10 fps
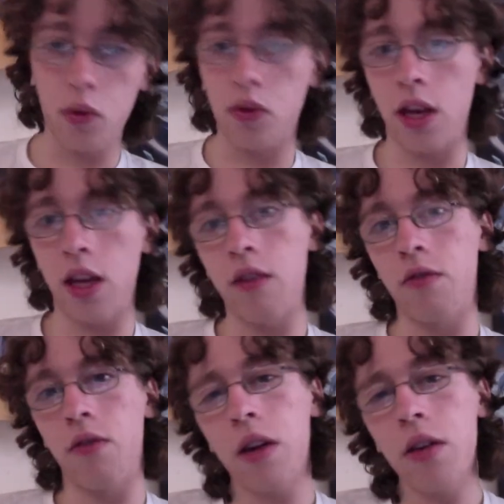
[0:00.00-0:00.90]
cute,
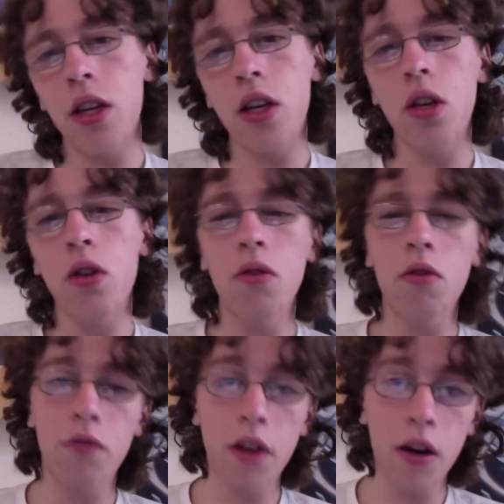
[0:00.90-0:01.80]
very sweet
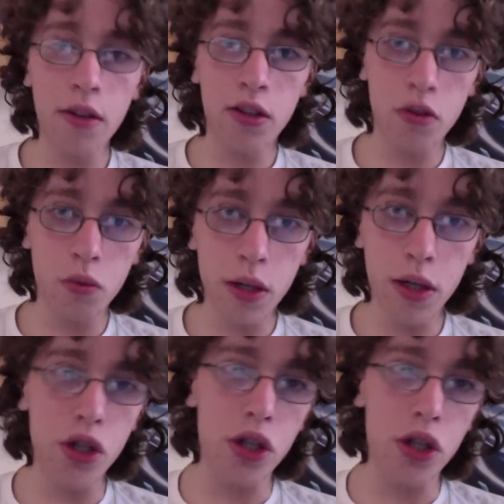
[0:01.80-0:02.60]
chapter,